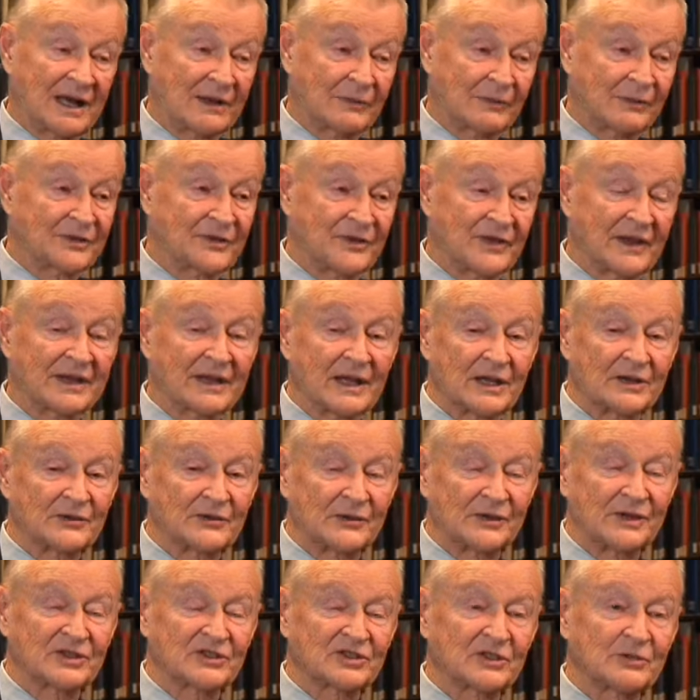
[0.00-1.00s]
I would think any
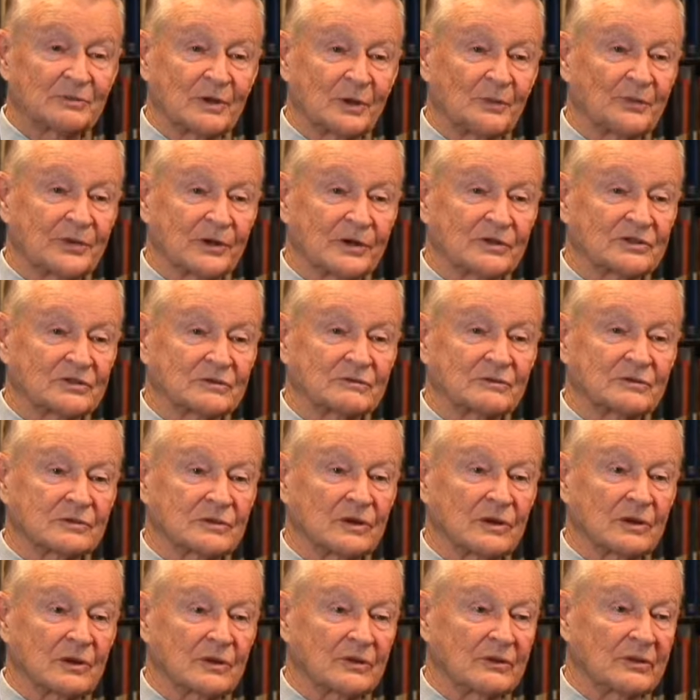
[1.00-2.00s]
reasonable person would
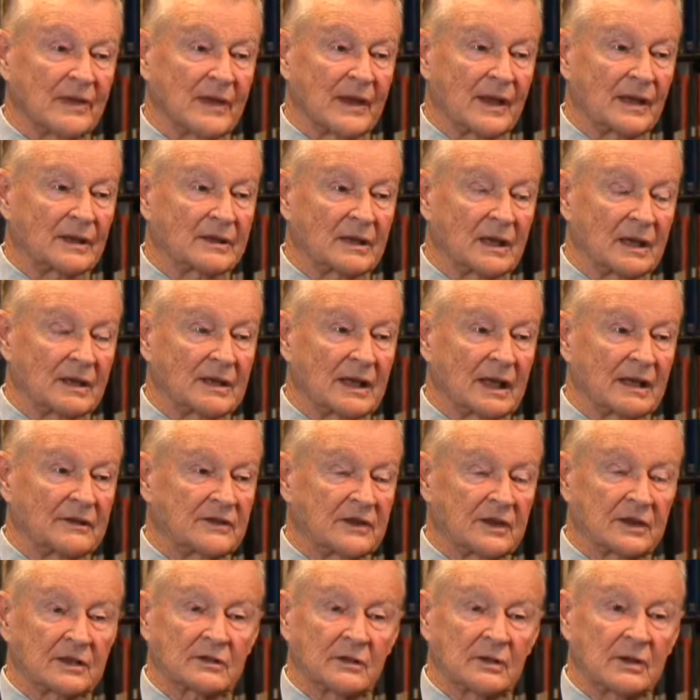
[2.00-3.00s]
conclude that, and I
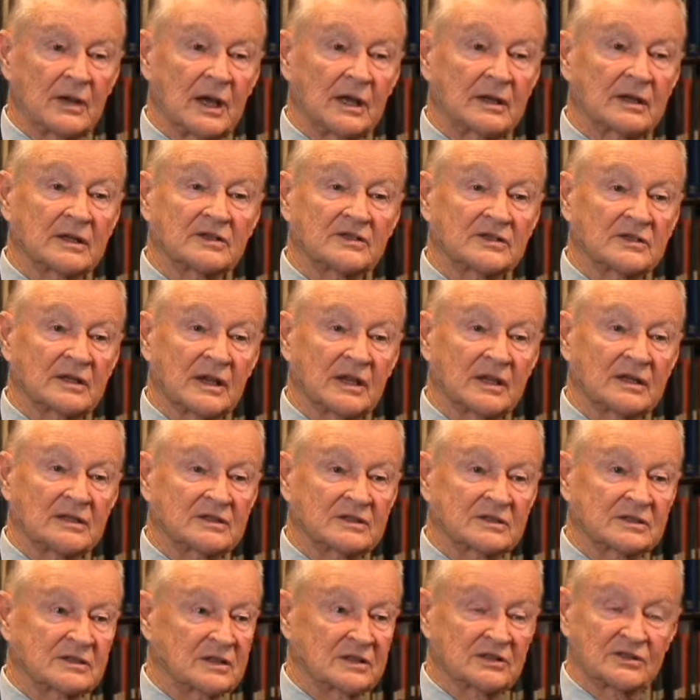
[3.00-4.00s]
think the United
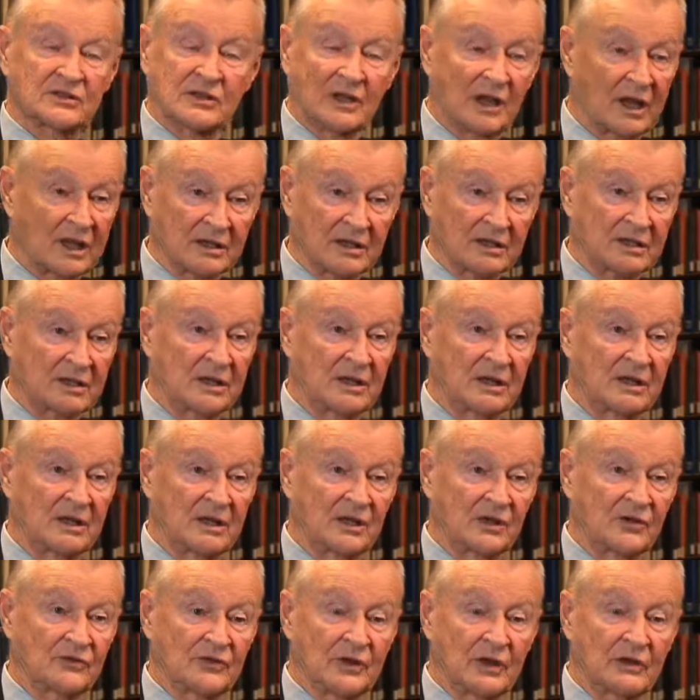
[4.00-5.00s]
States is not
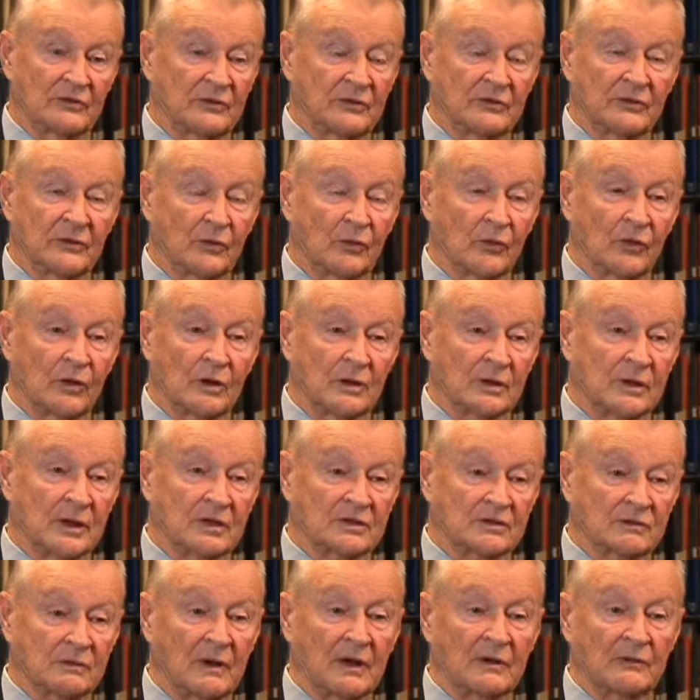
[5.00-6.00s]
in favor of a war, and
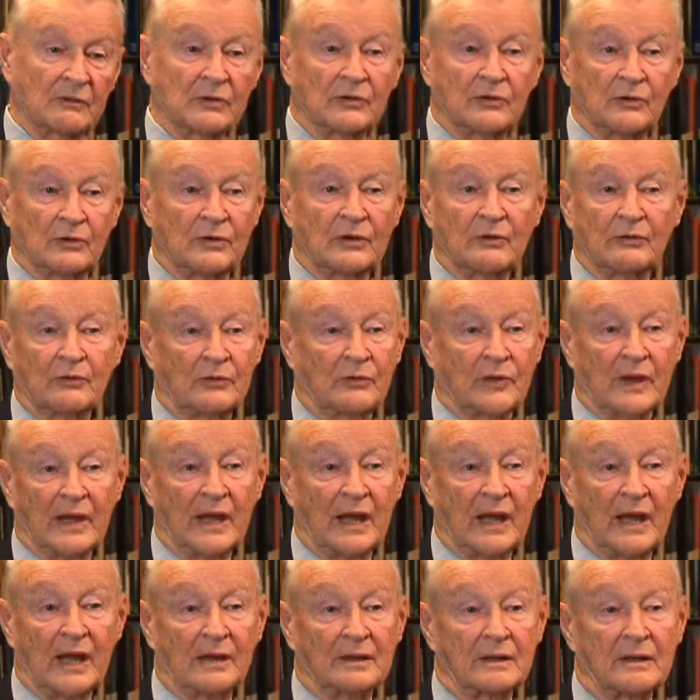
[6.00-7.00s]
that's why we're doing what we
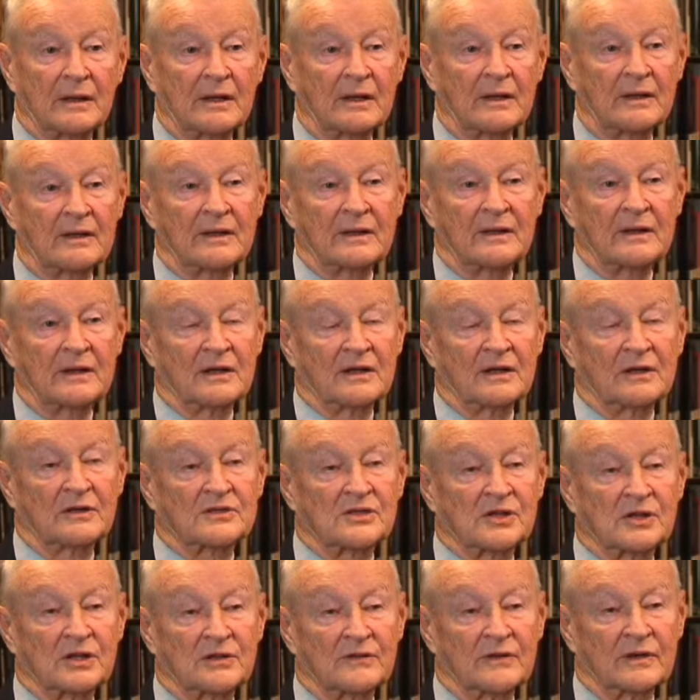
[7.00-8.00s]
can in
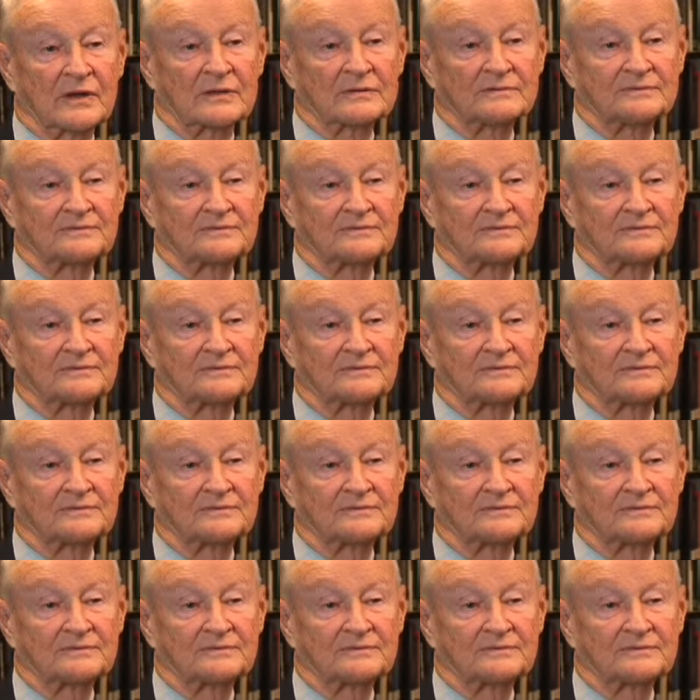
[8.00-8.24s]
Geneva.